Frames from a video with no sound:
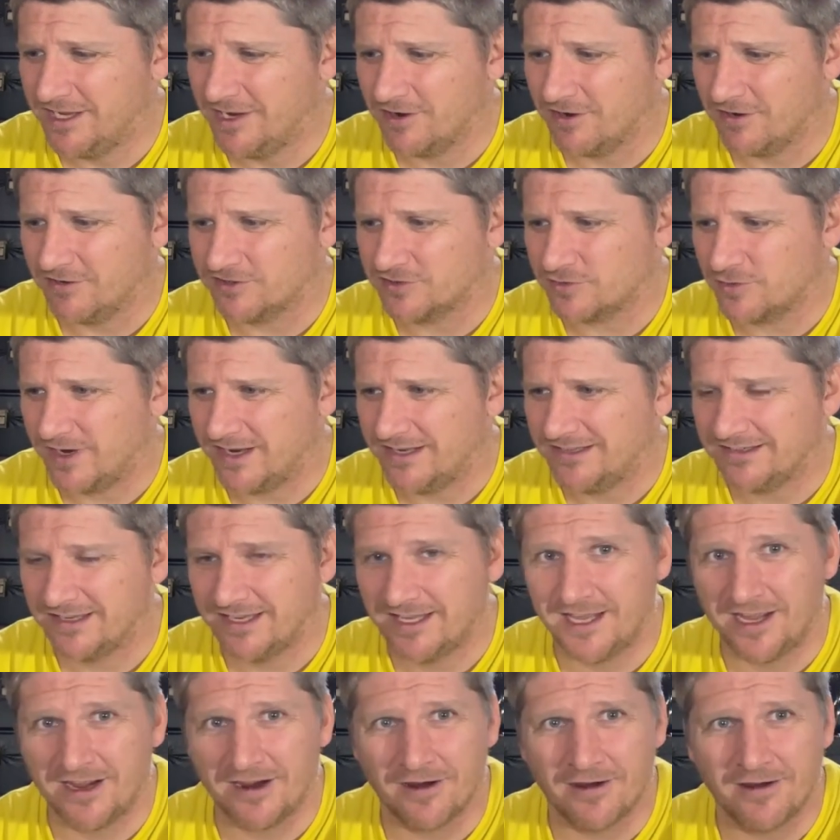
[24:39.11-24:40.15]
year or twice a
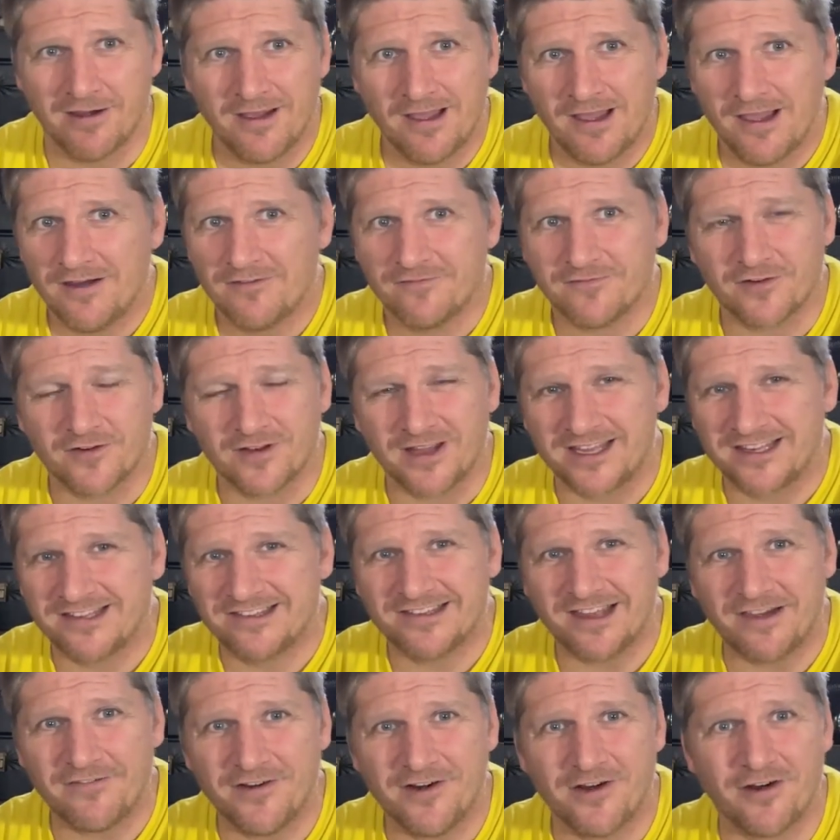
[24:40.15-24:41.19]
year for like
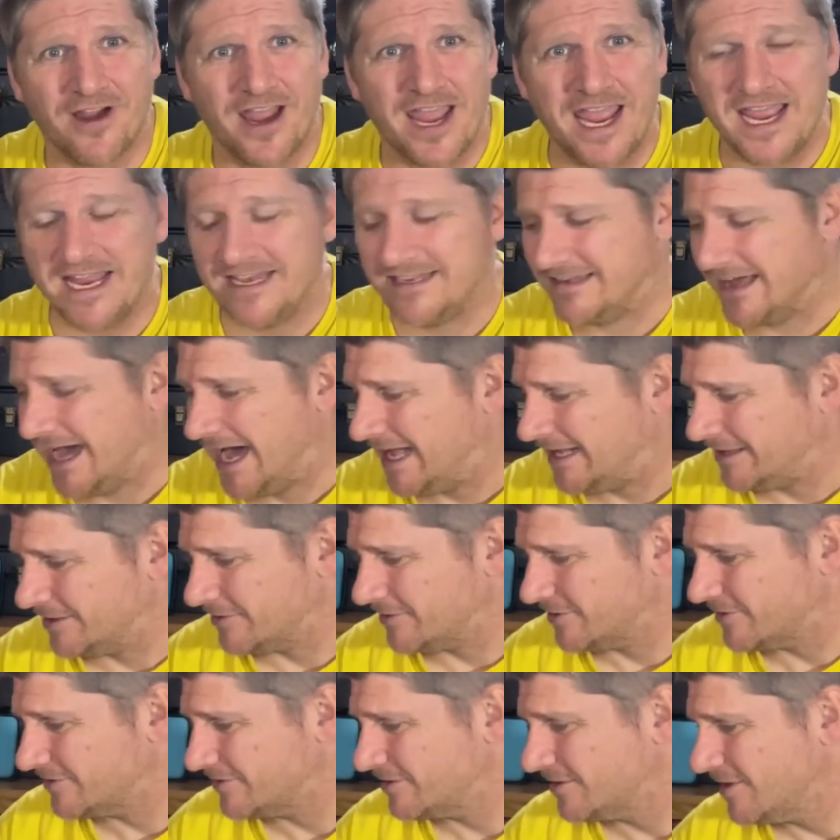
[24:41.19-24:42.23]
seven or eight
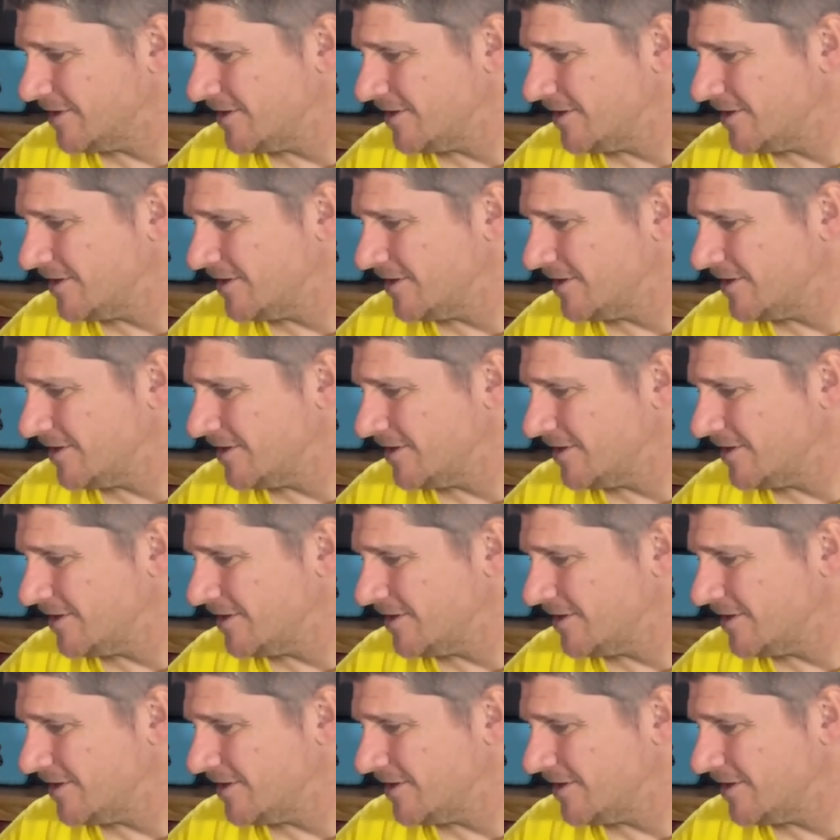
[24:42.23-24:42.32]
dollars.